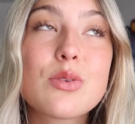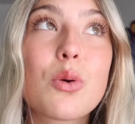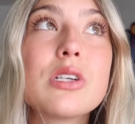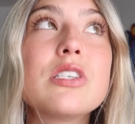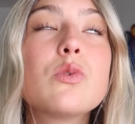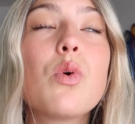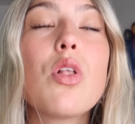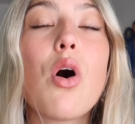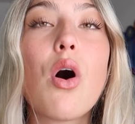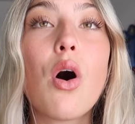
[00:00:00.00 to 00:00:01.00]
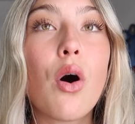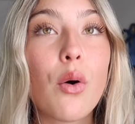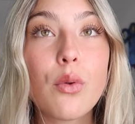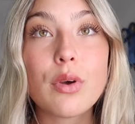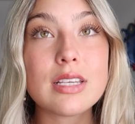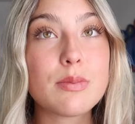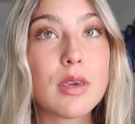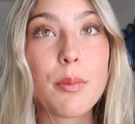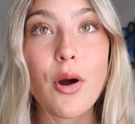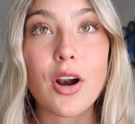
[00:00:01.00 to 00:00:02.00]
Horses will always
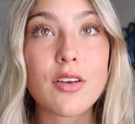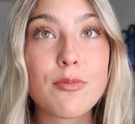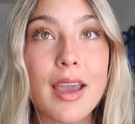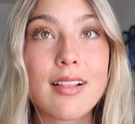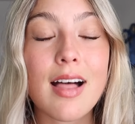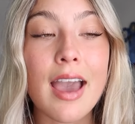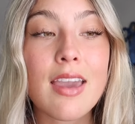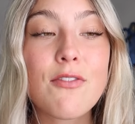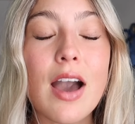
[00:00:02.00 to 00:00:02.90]
be a part of my life.